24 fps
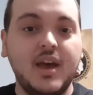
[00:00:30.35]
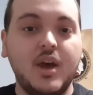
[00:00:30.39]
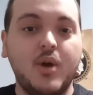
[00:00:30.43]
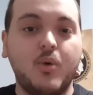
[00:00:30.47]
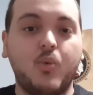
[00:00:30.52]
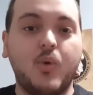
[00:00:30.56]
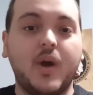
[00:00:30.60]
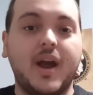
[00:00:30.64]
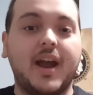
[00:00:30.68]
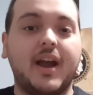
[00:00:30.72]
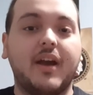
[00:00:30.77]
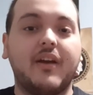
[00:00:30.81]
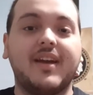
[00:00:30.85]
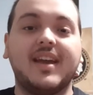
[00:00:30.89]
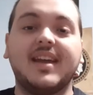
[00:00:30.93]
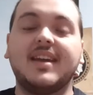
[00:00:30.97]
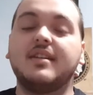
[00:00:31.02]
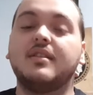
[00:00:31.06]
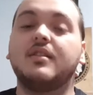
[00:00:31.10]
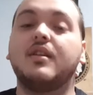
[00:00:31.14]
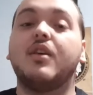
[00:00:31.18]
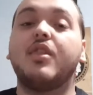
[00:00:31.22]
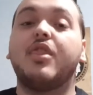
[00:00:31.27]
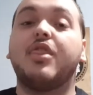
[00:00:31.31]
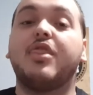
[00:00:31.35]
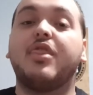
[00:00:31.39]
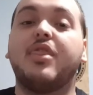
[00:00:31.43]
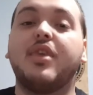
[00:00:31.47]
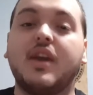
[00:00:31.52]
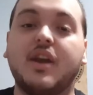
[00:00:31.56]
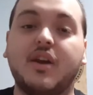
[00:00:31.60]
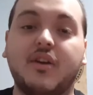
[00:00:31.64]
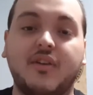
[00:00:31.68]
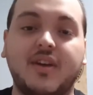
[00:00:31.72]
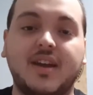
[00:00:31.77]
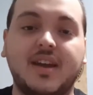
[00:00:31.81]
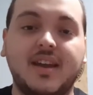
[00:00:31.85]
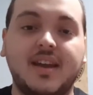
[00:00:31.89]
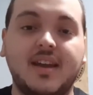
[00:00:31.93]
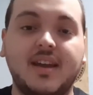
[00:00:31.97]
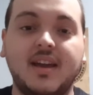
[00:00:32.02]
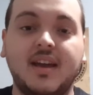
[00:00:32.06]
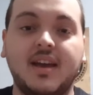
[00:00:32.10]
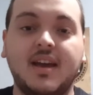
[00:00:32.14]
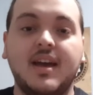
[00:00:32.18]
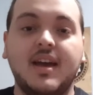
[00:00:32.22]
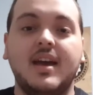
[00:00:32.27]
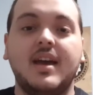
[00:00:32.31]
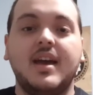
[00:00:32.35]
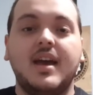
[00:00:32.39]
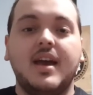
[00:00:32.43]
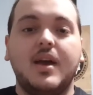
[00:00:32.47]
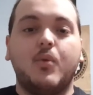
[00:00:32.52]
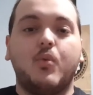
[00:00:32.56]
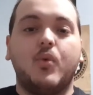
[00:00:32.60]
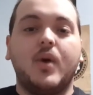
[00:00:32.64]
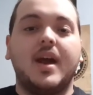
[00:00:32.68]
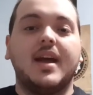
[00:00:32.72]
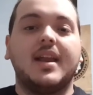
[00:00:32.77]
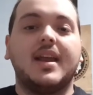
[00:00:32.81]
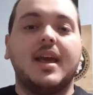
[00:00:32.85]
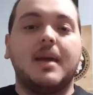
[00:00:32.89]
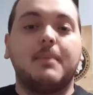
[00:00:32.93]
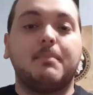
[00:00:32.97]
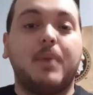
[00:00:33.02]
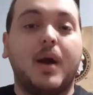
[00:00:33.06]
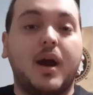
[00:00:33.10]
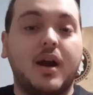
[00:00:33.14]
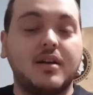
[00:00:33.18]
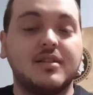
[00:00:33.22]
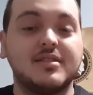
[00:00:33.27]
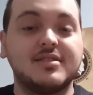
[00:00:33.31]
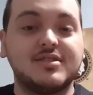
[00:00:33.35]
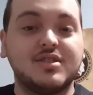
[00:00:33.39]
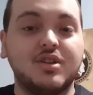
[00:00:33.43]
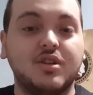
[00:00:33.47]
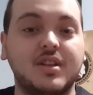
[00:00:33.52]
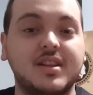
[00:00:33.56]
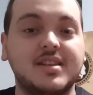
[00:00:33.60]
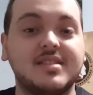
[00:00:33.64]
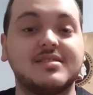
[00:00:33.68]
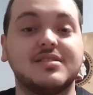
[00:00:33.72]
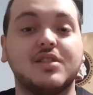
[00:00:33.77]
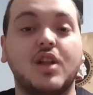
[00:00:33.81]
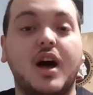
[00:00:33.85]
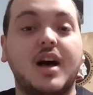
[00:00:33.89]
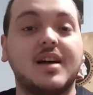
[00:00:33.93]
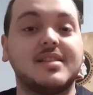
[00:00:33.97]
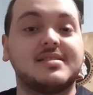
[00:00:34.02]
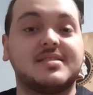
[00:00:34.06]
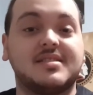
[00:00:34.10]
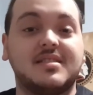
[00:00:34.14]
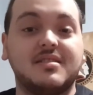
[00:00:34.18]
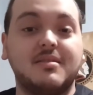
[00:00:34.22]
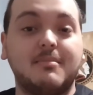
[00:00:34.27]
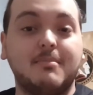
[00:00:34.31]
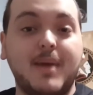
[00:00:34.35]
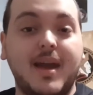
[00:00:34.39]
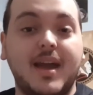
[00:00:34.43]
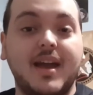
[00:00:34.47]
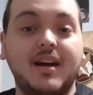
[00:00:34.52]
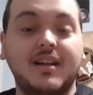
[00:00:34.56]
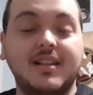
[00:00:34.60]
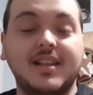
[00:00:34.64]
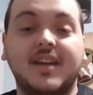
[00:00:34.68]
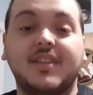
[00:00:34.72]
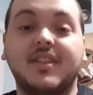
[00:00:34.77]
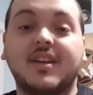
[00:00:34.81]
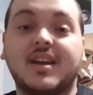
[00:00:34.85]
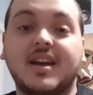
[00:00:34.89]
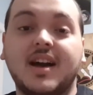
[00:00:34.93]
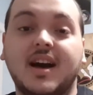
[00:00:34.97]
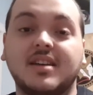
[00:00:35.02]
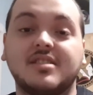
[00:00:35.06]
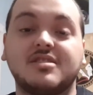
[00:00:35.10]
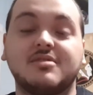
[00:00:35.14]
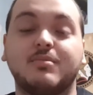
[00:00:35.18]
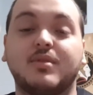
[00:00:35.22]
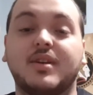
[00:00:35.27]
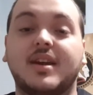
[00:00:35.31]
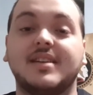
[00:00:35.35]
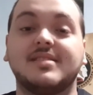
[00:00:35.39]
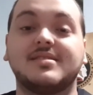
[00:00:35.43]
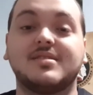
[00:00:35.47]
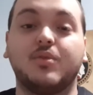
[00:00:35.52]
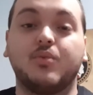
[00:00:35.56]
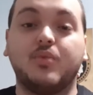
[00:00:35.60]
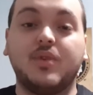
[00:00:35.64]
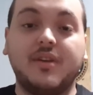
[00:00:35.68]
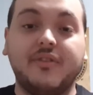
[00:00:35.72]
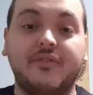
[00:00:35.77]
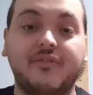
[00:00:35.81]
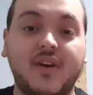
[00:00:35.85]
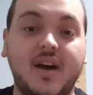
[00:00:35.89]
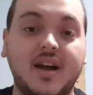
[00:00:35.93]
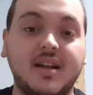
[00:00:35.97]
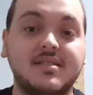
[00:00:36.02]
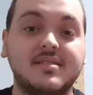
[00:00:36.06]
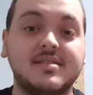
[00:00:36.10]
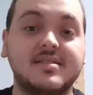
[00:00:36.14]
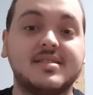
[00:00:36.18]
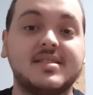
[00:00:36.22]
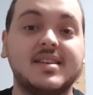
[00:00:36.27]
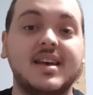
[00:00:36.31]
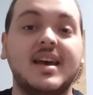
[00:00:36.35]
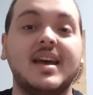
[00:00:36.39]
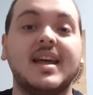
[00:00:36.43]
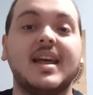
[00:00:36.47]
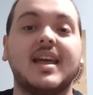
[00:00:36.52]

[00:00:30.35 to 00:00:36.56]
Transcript: where in theory, when a parcel is lost in the mail and the customer gets a refunds,